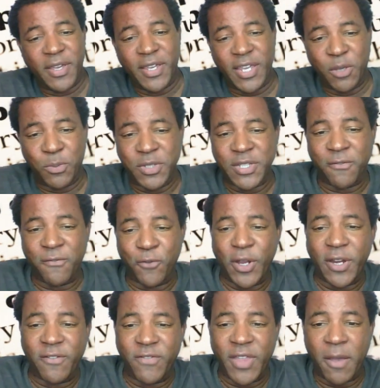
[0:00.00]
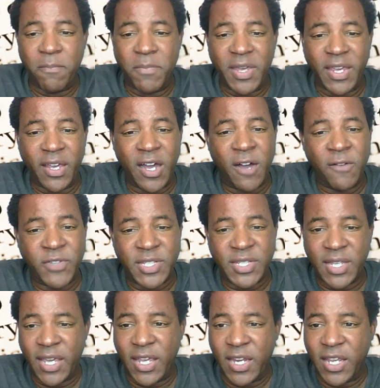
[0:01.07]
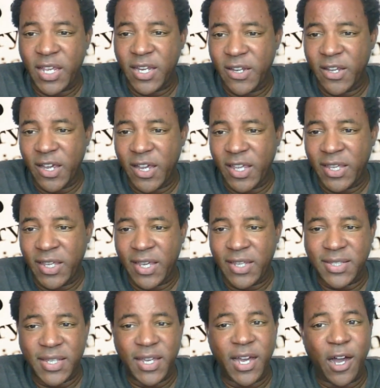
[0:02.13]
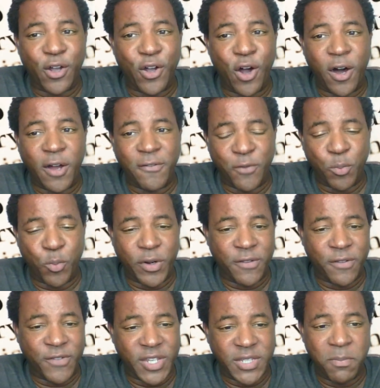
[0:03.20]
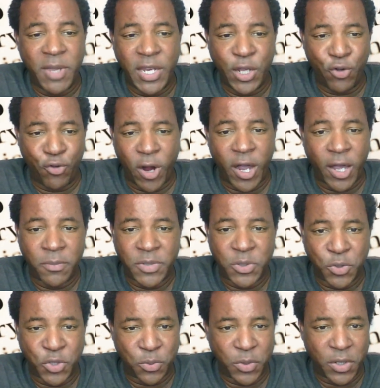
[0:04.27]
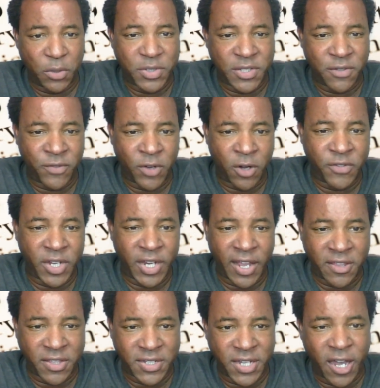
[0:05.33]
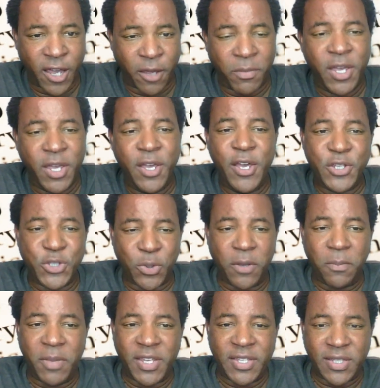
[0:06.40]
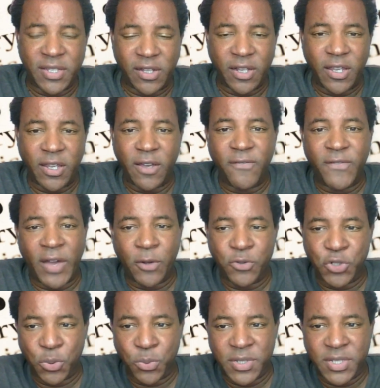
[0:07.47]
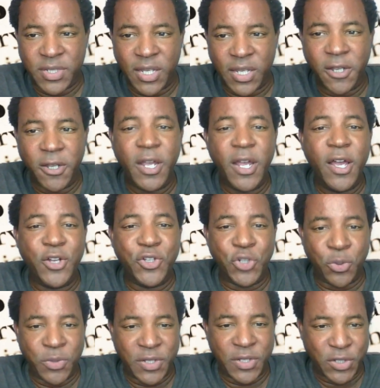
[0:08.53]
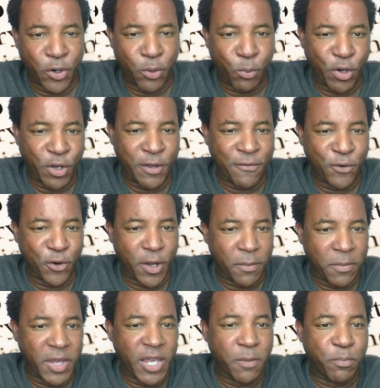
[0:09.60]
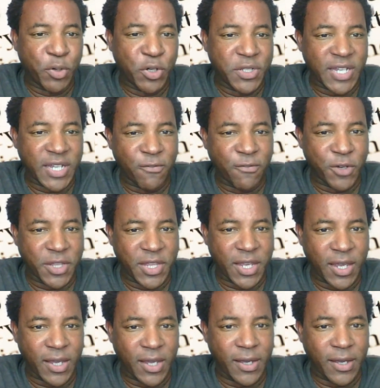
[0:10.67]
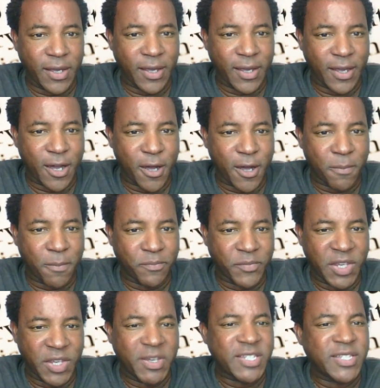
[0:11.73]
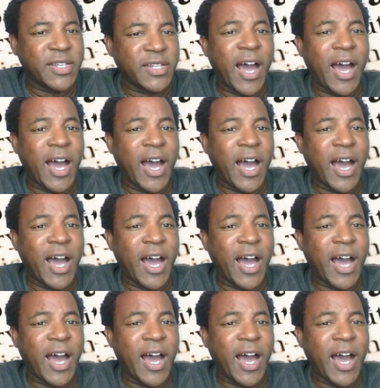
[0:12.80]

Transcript: He was afraid of them being confiscated in case he got caught from one of his many crimes, which he was involved in at the time. So he basically found Jonesy. Jonesy started working for him. He puts everything, he basically